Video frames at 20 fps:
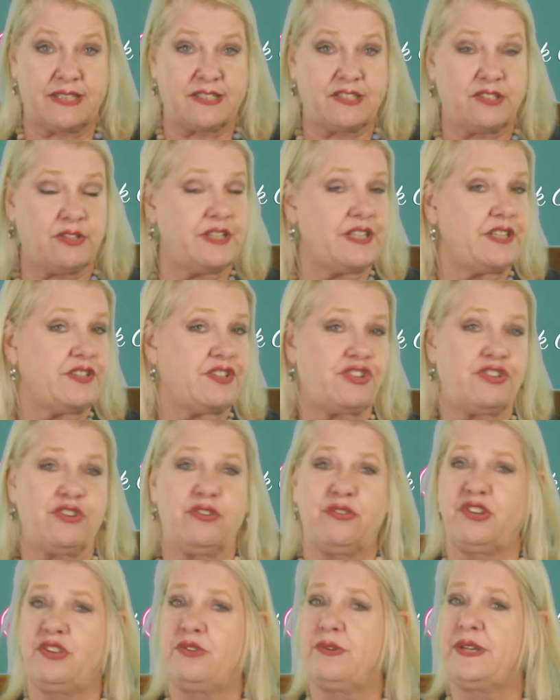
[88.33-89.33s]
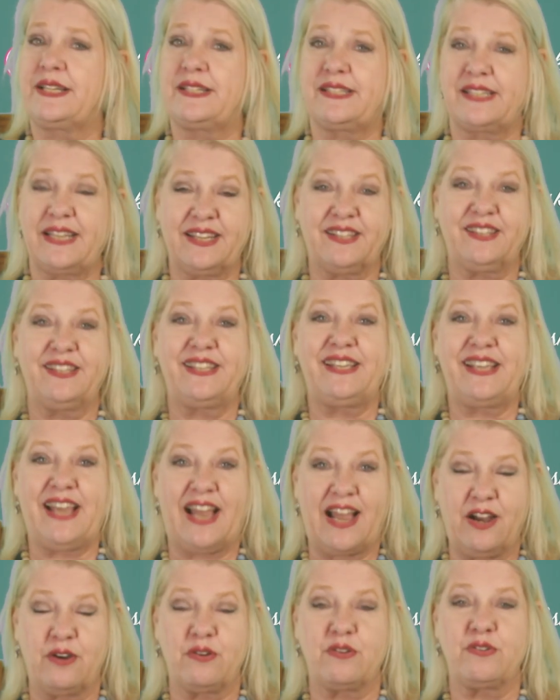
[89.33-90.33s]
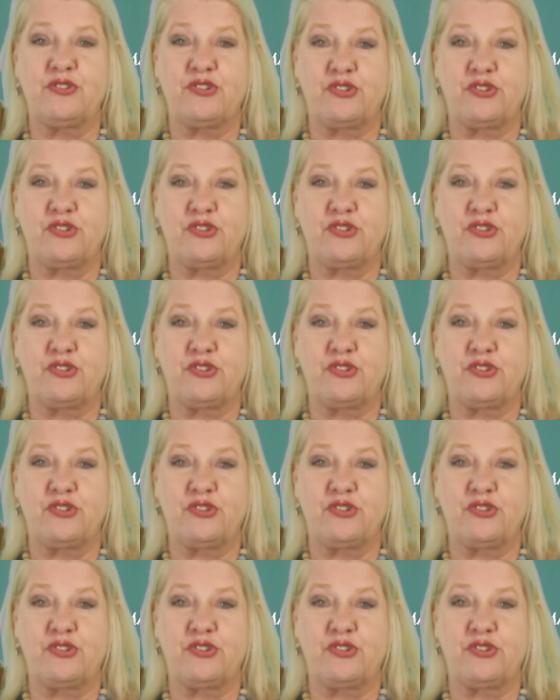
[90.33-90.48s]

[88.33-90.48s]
that's going to show you exactly how